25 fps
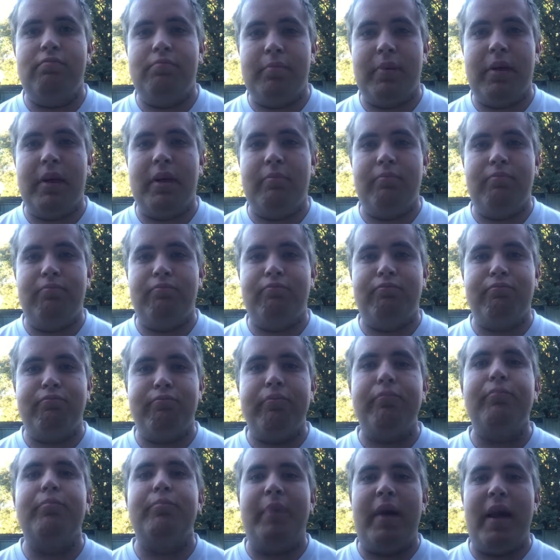But
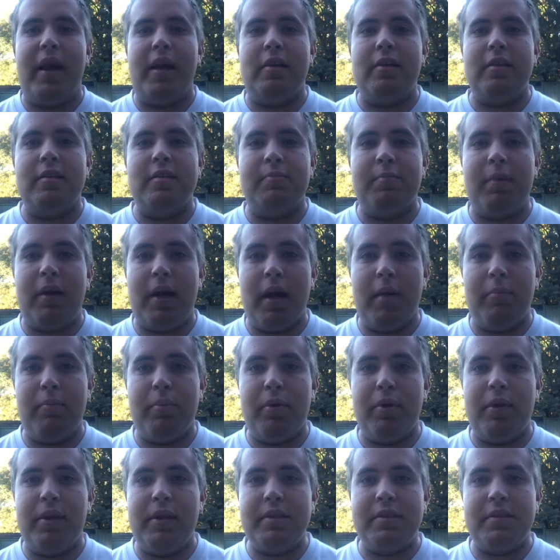Panthers by 8
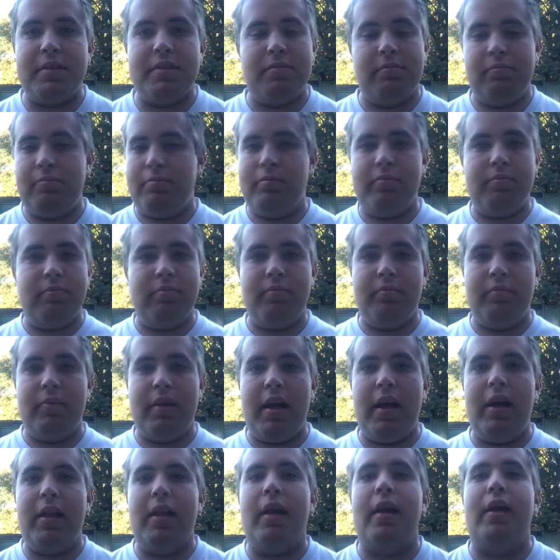points,
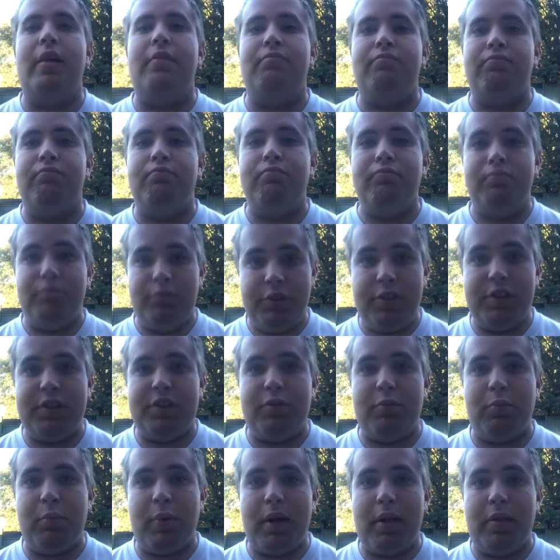and they just
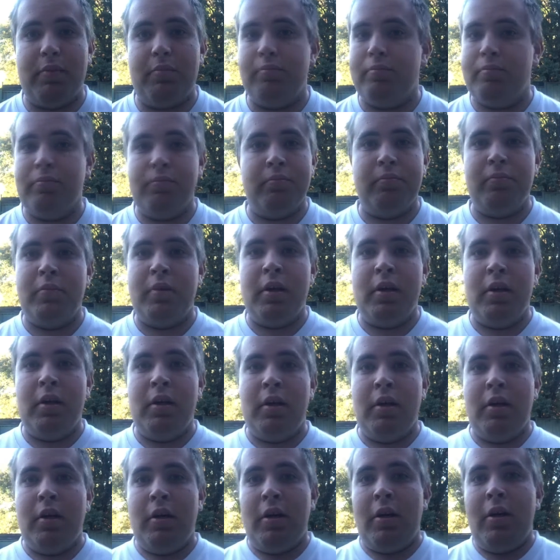won
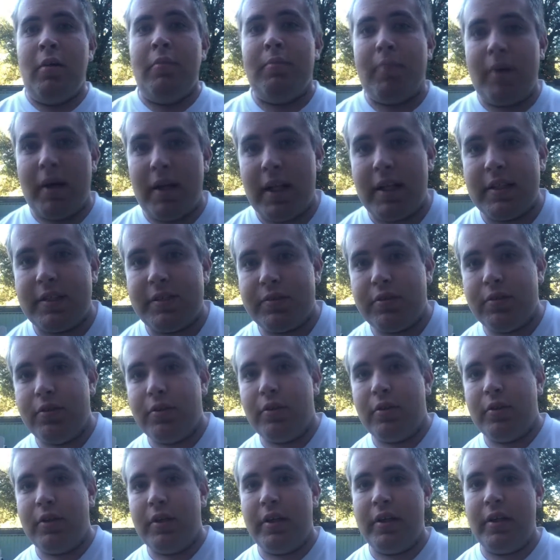by that
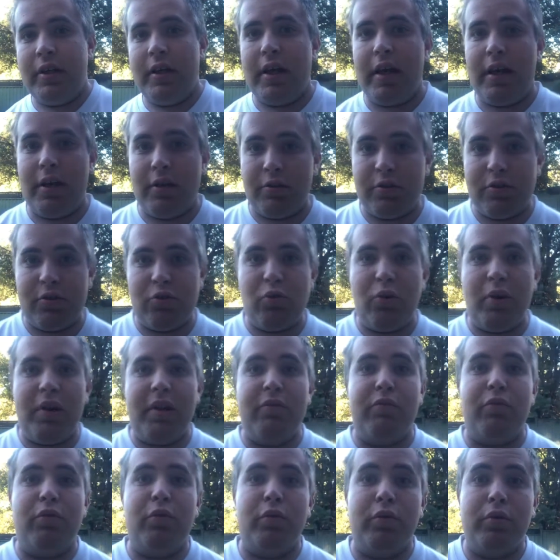score, and it was
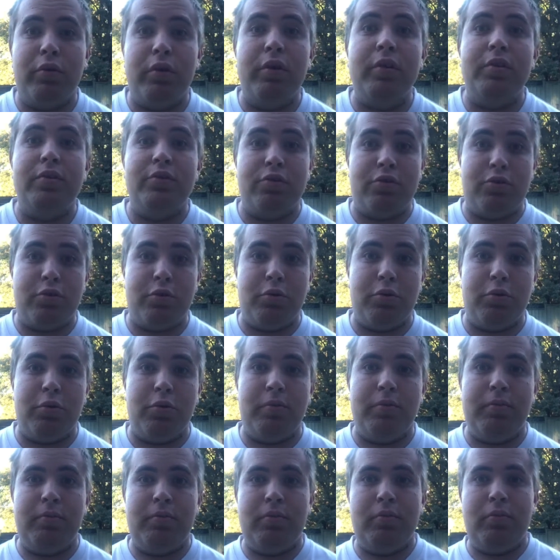24-2
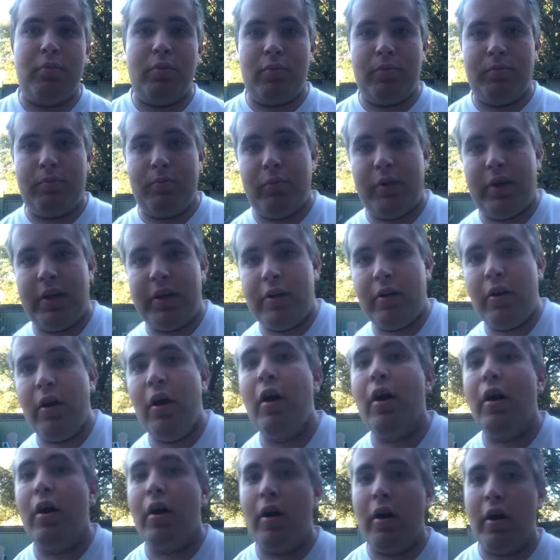win
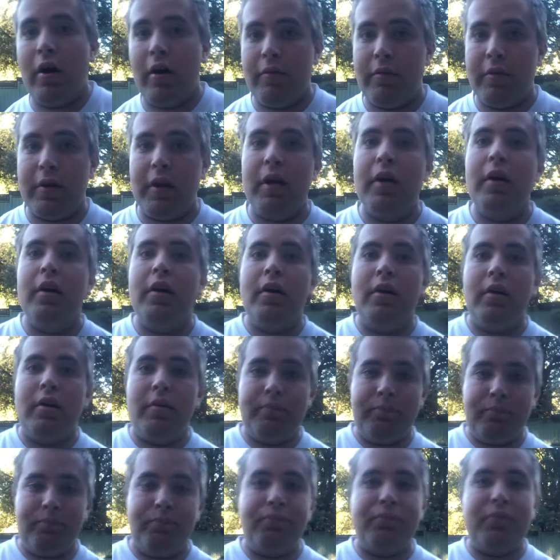over
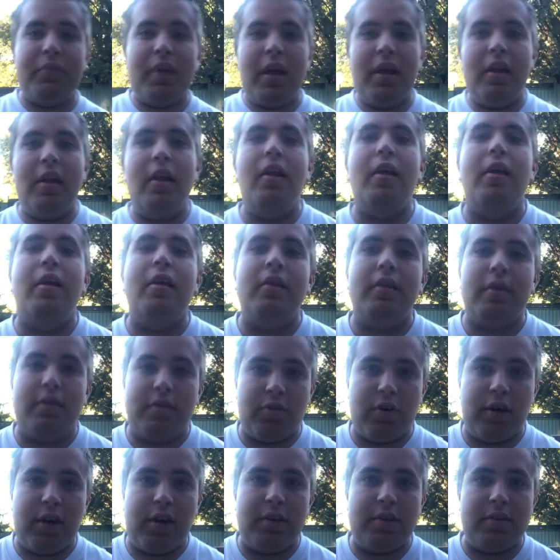
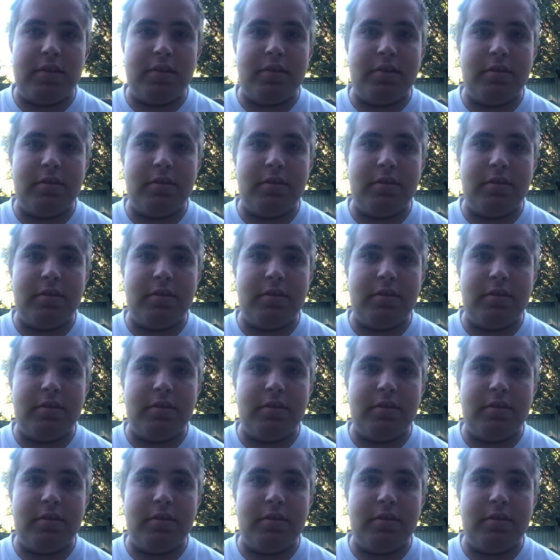Titans.